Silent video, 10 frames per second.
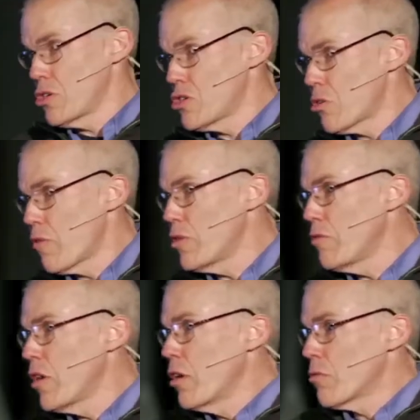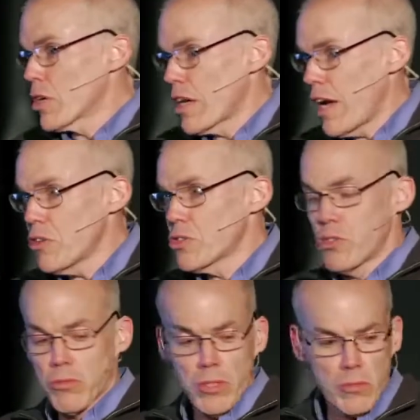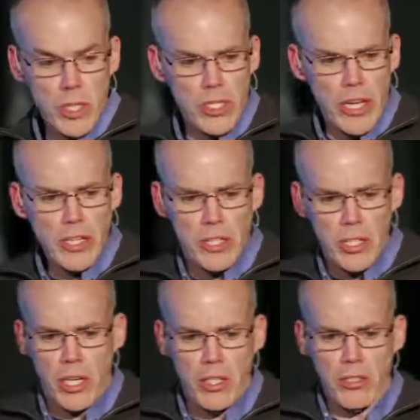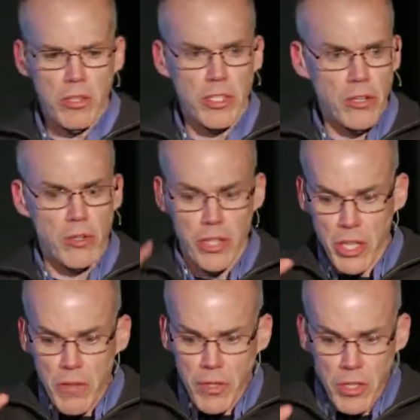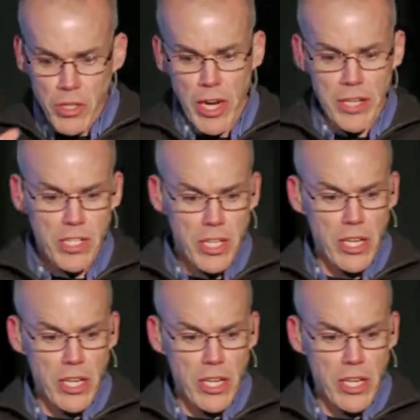conservative, recalcitrant, reluctant countries on Earth, even the United